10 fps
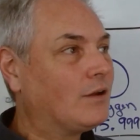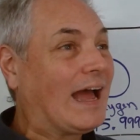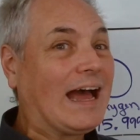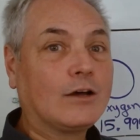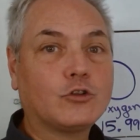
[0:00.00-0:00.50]

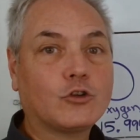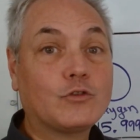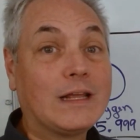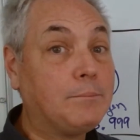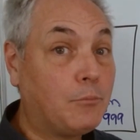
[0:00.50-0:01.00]
how to
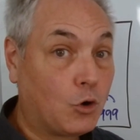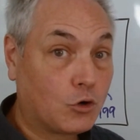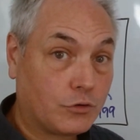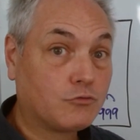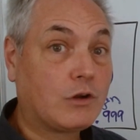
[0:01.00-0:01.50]
create
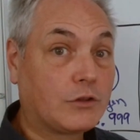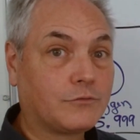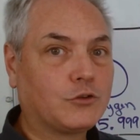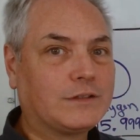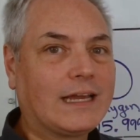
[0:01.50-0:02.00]

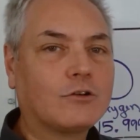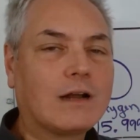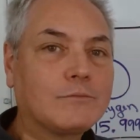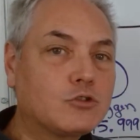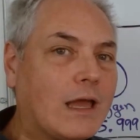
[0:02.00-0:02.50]
Bohr-Rutherford
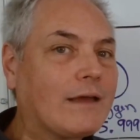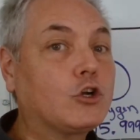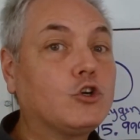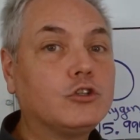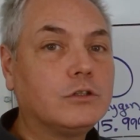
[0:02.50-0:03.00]
diagrams to have a
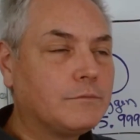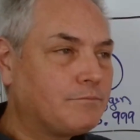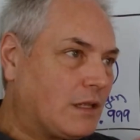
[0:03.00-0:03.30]
good